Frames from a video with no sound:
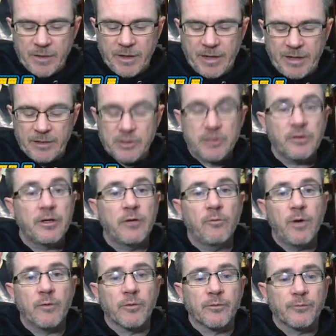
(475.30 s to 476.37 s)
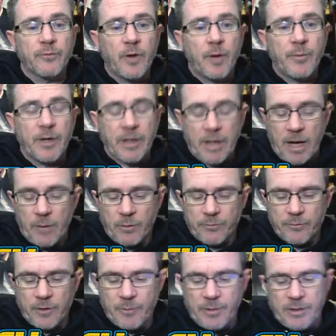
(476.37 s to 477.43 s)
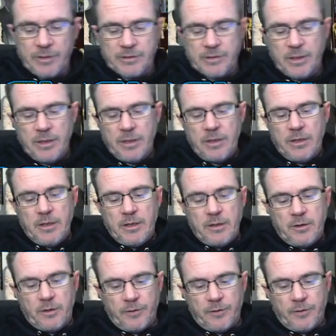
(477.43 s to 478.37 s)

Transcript: I'll kind of show you what we're farming and how we're farming because, you know,